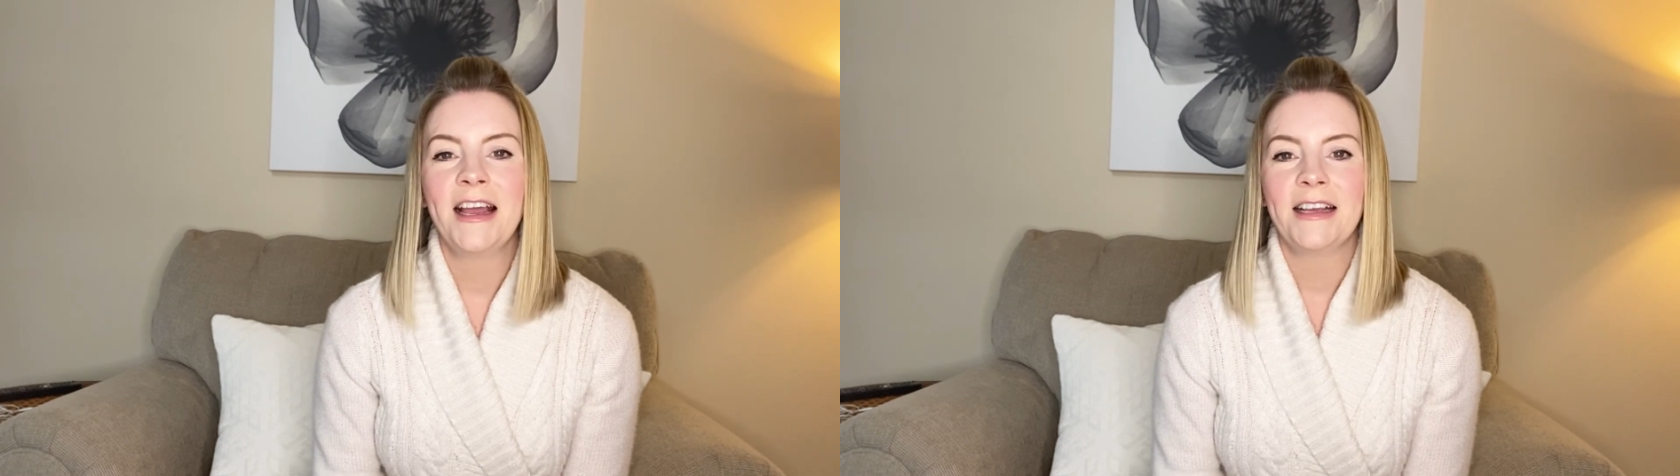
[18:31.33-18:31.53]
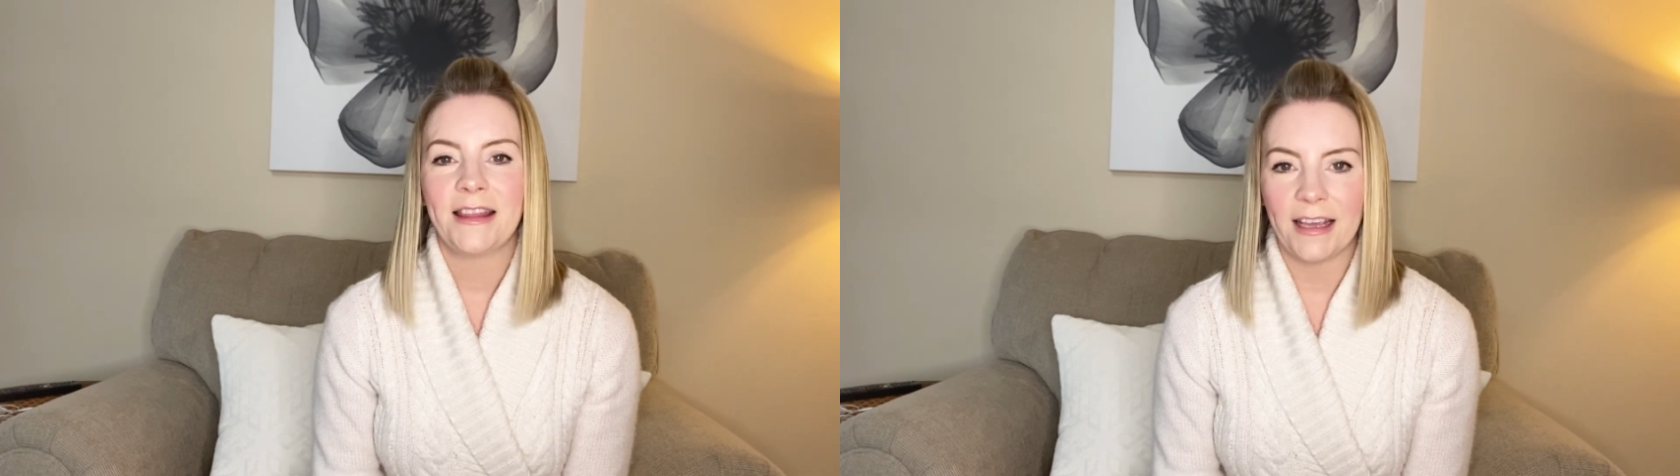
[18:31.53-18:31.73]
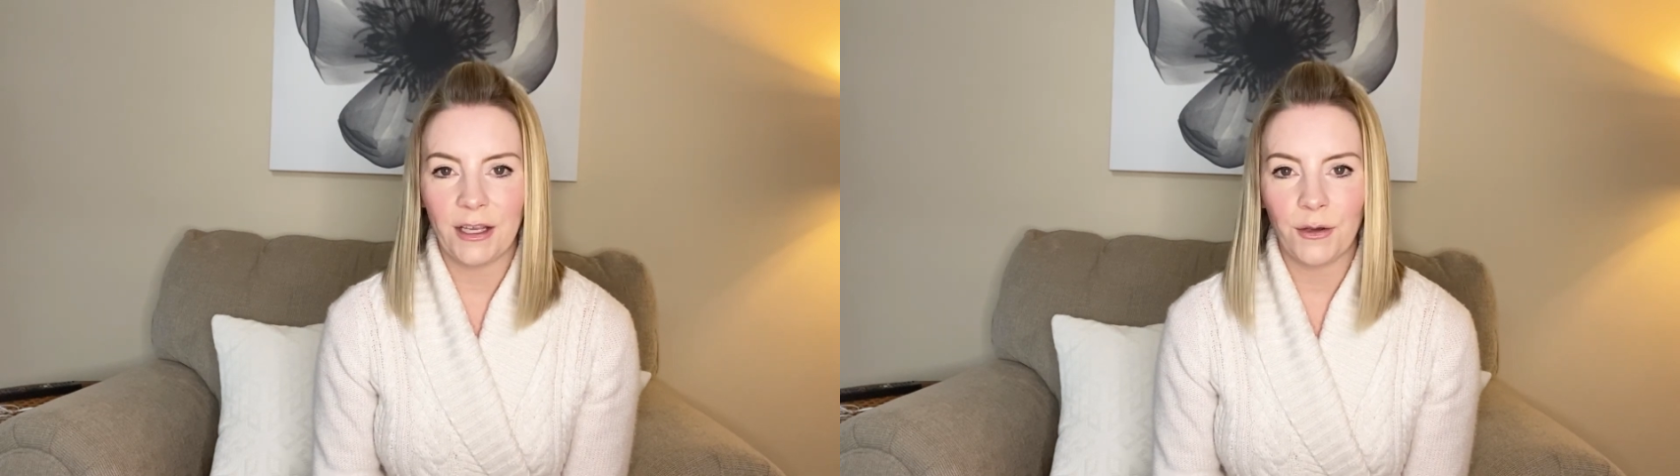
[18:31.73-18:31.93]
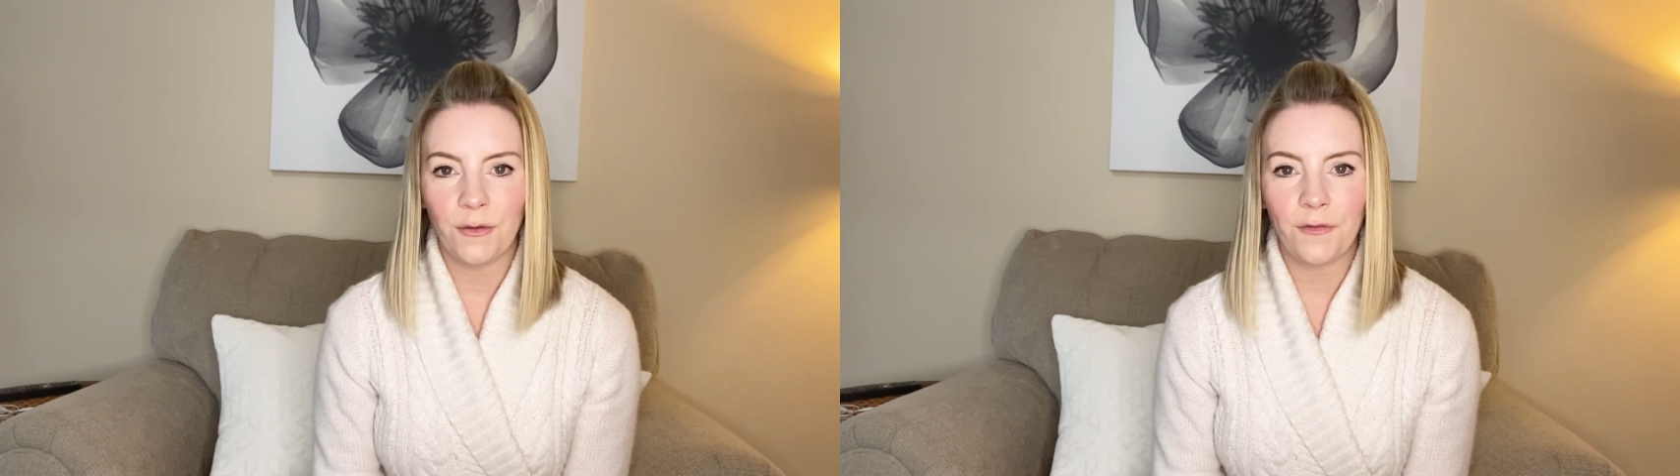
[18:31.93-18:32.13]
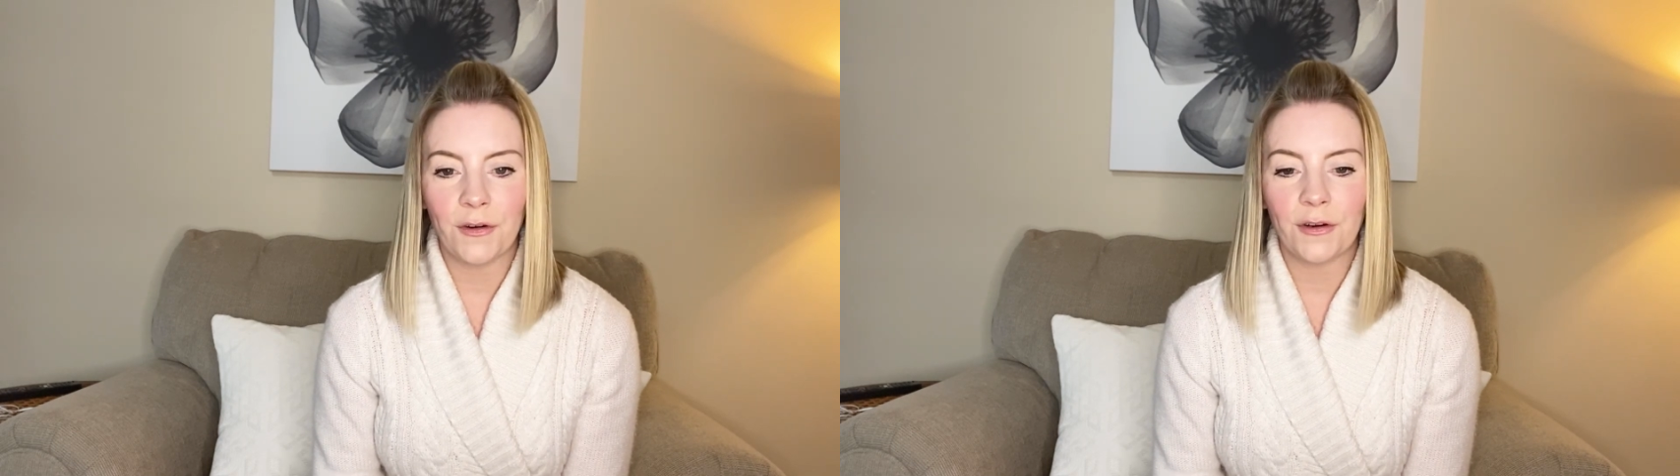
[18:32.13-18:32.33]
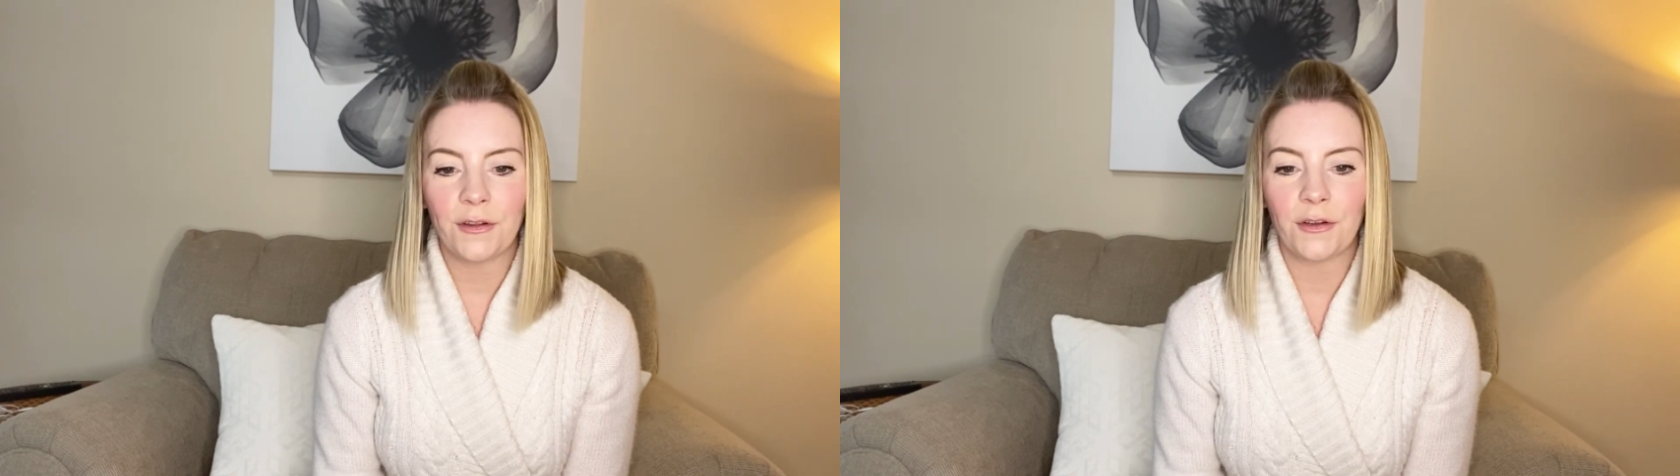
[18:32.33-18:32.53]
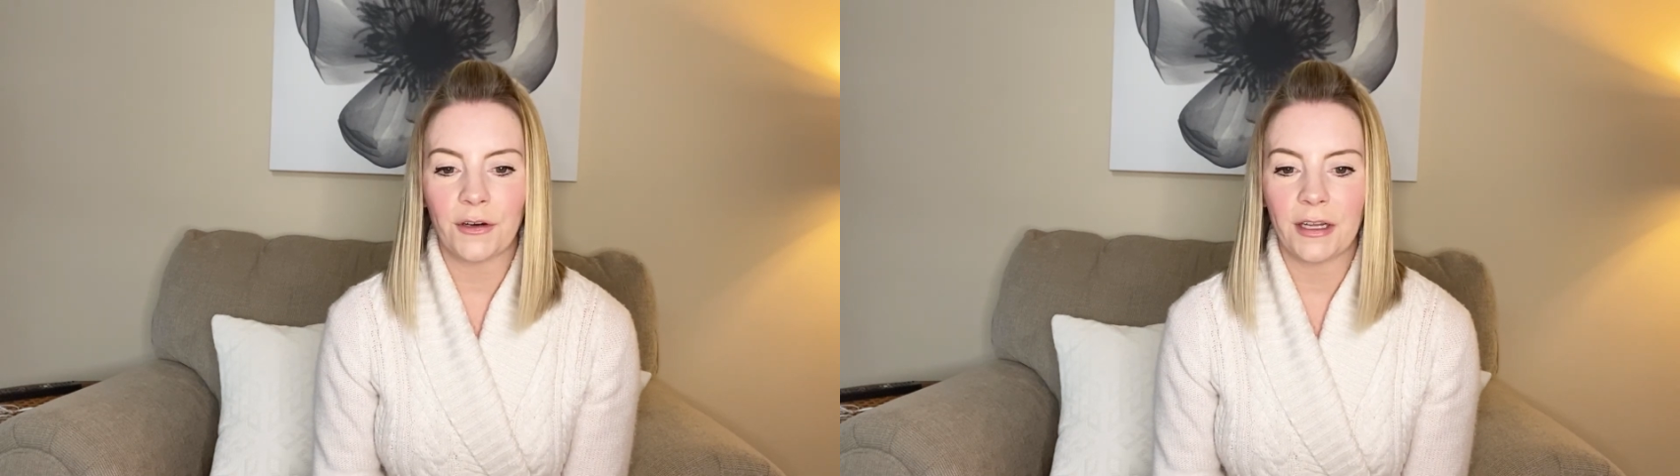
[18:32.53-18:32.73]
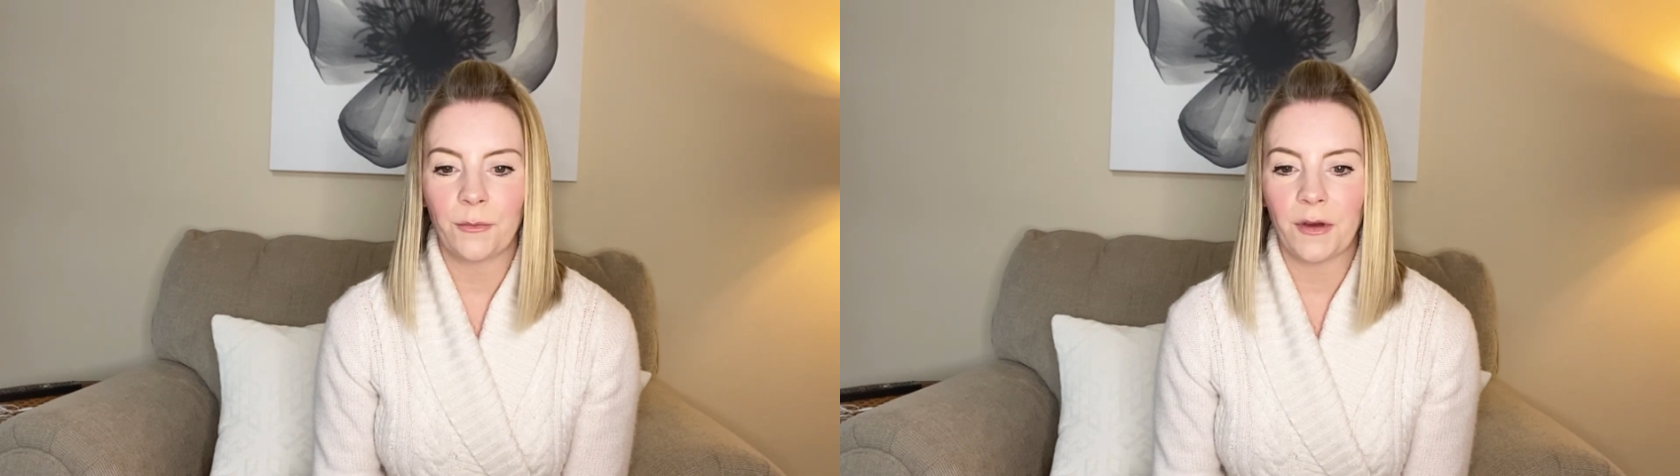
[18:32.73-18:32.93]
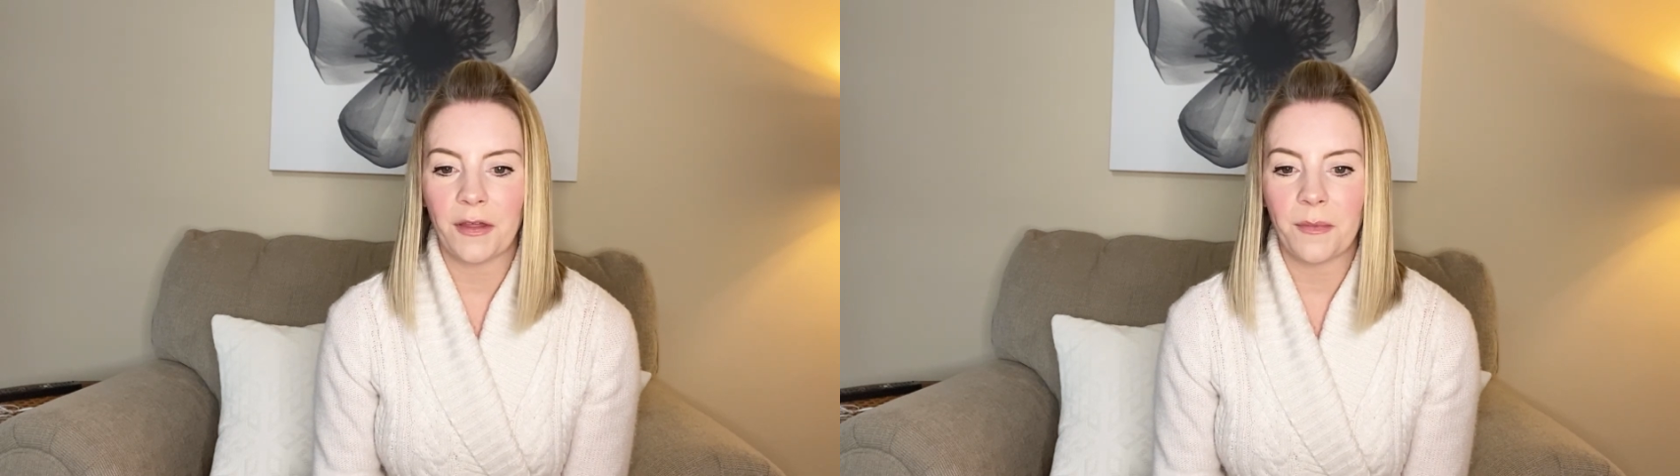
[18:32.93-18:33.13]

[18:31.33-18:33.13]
thank you for learning with